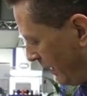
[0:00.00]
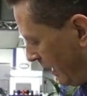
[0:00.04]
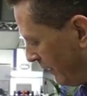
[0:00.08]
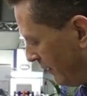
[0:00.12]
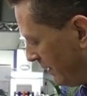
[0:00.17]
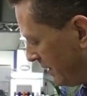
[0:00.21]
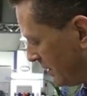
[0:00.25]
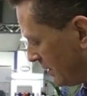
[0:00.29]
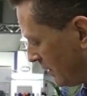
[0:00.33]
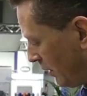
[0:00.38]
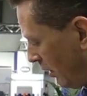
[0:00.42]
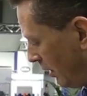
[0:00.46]

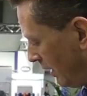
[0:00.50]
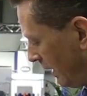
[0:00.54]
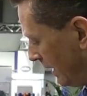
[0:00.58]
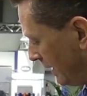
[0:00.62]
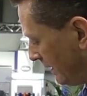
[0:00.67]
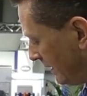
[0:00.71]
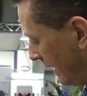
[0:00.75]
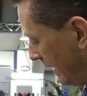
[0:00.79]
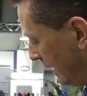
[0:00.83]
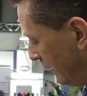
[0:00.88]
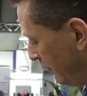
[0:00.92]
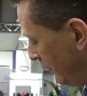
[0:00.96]
very
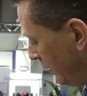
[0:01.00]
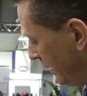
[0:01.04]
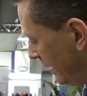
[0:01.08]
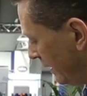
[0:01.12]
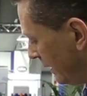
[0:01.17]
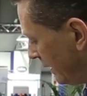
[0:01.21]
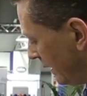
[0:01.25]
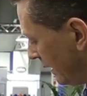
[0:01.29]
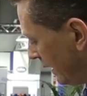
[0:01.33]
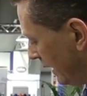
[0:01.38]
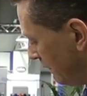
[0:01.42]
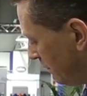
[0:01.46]
solid. Even
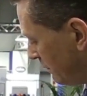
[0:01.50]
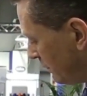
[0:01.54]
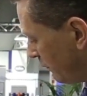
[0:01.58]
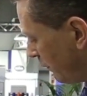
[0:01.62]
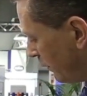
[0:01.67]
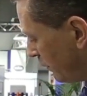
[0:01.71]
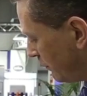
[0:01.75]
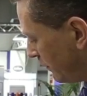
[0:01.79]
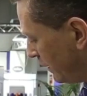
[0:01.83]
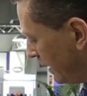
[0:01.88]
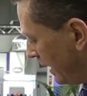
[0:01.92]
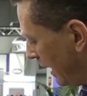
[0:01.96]
the
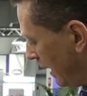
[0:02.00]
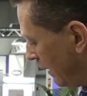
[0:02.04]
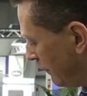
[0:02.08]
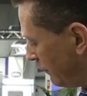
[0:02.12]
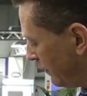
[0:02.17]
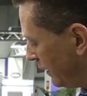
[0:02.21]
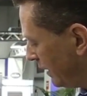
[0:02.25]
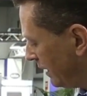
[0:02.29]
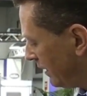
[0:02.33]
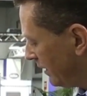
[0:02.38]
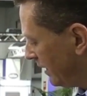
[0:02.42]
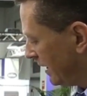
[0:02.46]
clips what we
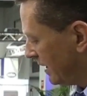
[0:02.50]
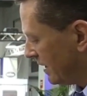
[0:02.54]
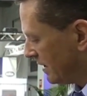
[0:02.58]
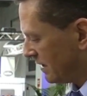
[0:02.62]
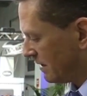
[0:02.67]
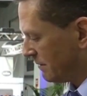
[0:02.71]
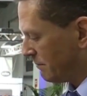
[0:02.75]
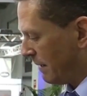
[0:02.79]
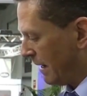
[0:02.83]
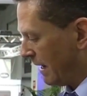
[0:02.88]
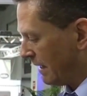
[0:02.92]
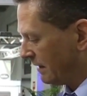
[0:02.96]
have here
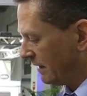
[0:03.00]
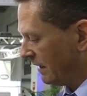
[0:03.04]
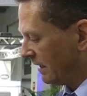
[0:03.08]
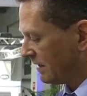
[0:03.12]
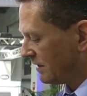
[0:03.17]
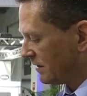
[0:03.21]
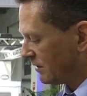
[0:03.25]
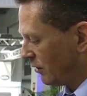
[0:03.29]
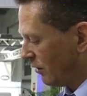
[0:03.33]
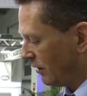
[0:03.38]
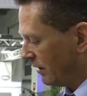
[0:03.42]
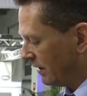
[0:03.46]
is metal
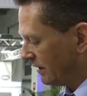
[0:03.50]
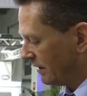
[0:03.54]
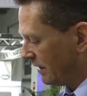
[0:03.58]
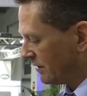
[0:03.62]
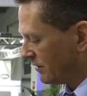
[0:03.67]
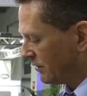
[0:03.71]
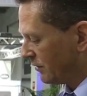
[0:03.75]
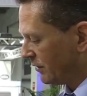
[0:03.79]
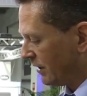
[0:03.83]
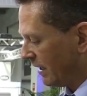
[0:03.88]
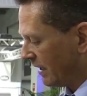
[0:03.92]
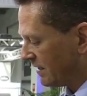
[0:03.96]
and solid,
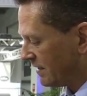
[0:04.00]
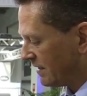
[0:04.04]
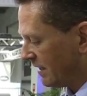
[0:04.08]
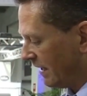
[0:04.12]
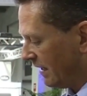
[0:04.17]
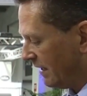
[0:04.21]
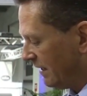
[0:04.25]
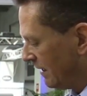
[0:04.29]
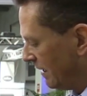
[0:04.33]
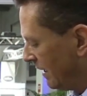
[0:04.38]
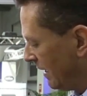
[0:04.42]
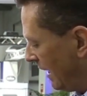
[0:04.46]
as you can
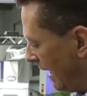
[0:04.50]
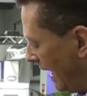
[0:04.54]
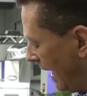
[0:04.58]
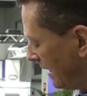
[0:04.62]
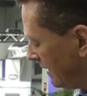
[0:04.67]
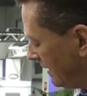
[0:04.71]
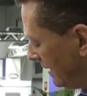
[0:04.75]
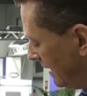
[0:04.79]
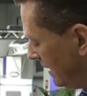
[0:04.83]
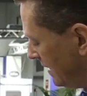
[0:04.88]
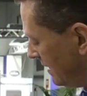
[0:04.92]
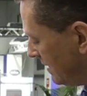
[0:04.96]
see,
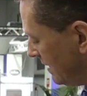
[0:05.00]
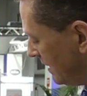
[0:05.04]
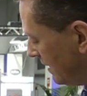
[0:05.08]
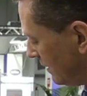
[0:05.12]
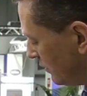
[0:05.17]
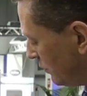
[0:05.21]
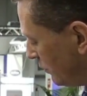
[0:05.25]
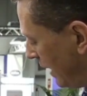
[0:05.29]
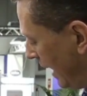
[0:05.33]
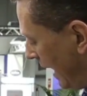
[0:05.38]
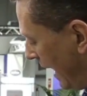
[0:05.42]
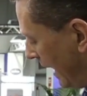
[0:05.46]
and
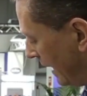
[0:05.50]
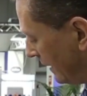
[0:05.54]
easy to